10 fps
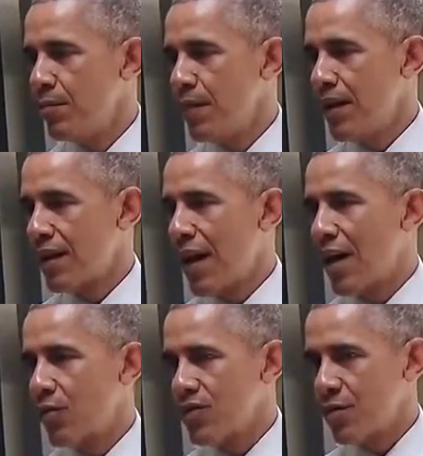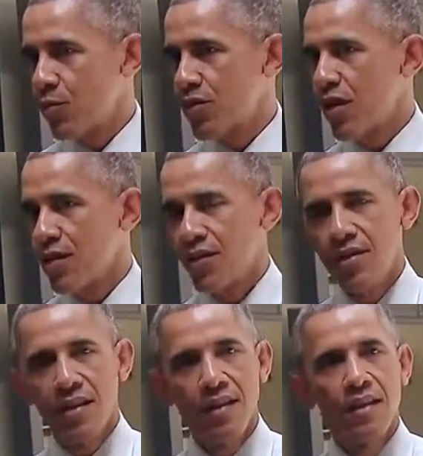in Congress, and we're starting to
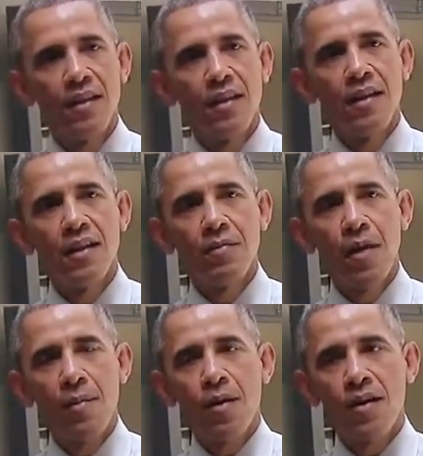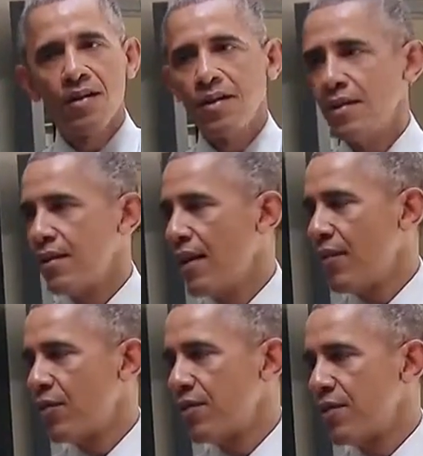see bipartisan
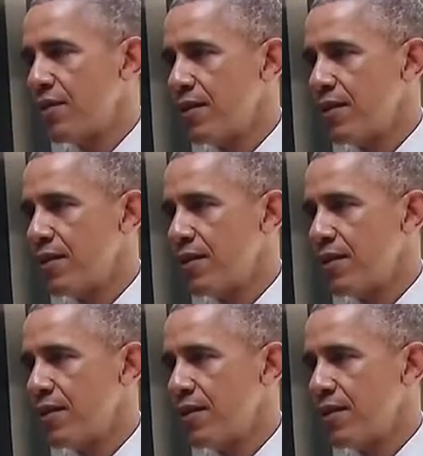efforts